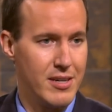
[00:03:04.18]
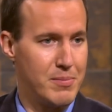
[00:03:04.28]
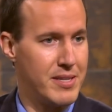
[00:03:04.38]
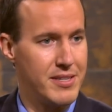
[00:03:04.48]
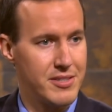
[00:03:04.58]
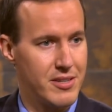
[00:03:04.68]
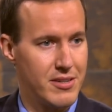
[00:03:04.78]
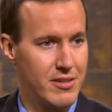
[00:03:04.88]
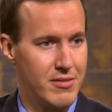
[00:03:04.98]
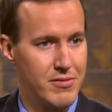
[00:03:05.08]
a piece
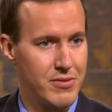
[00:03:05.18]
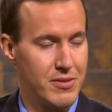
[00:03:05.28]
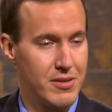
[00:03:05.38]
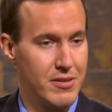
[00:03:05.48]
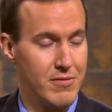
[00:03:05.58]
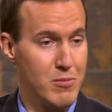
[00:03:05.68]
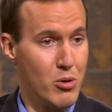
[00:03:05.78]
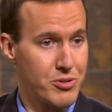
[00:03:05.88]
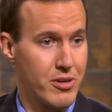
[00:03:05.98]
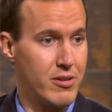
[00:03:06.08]
of, of
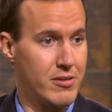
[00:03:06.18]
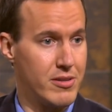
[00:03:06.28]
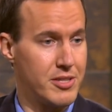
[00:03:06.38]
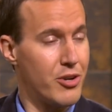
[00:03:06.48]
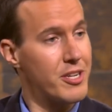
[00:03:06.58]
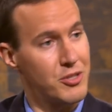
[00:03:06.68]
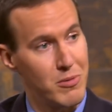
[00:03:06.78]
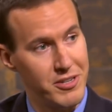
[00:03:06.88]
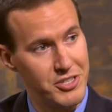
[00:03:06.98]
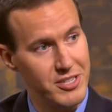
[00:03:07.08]
Mozart, the Turkish
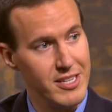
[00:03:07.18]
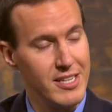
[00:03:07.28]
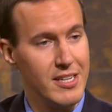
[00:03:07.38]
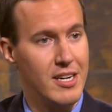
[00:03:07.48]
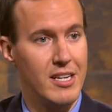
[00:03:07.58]
March, wow.